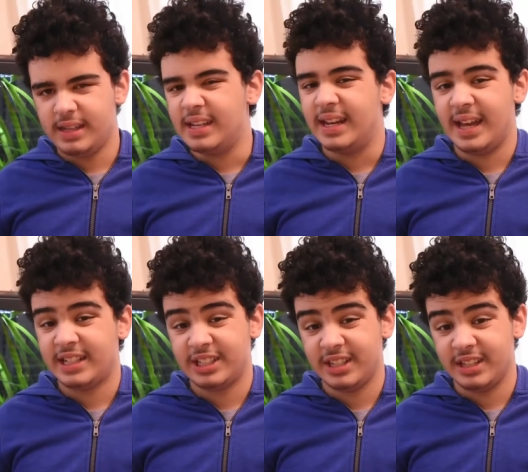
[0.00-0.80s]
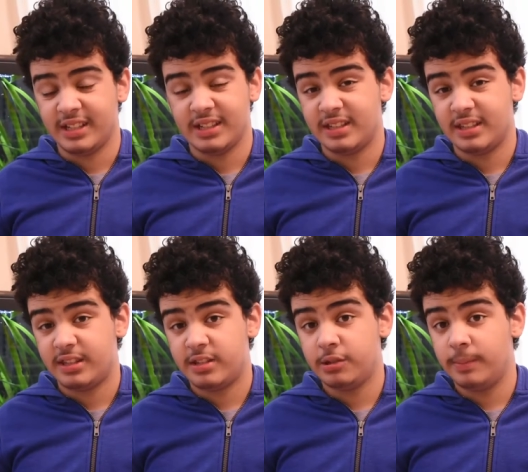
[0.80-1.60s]
needed actually. It's
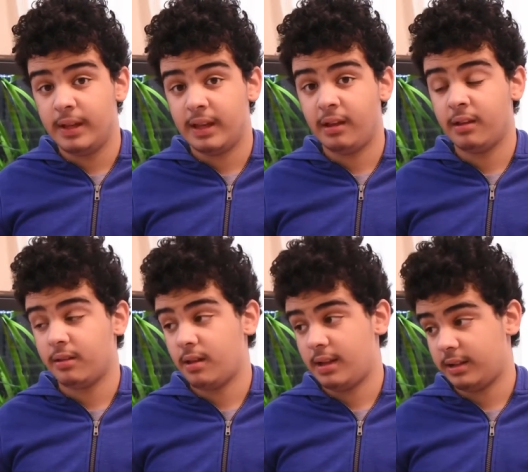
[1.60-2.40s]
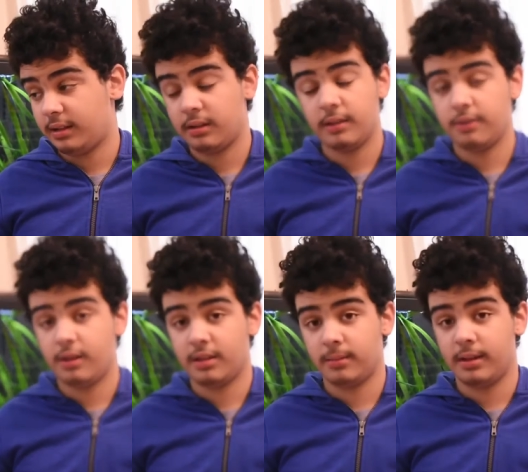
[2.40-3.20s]
too big. I think, if
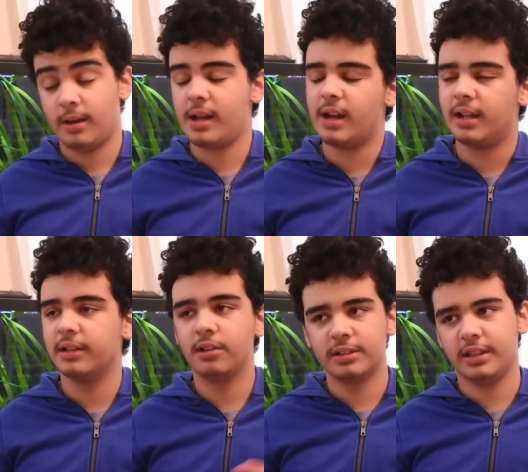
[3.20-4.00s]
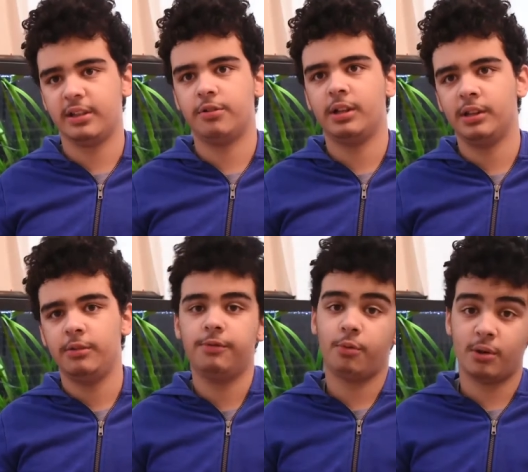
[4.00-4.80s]
you ask me. I, I it looks like the grill in the
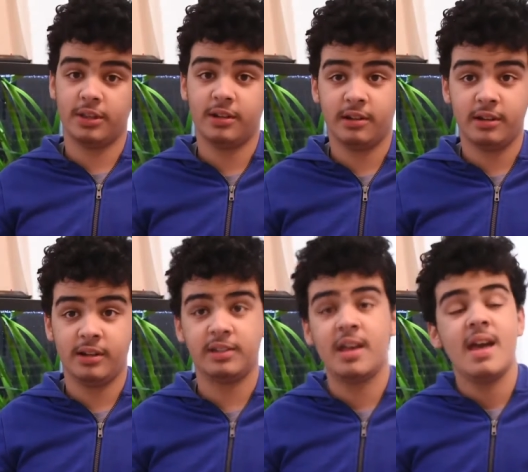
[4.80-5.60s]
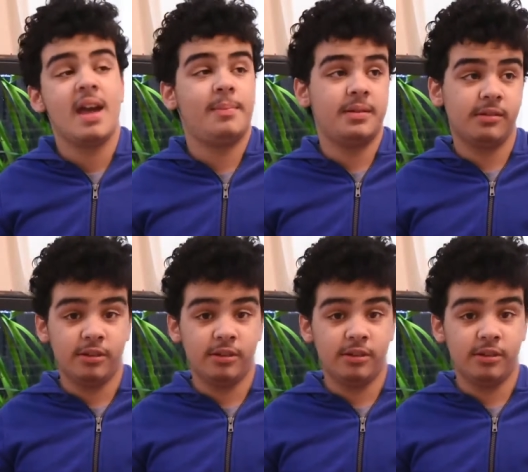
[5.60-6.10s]
new 4 series, being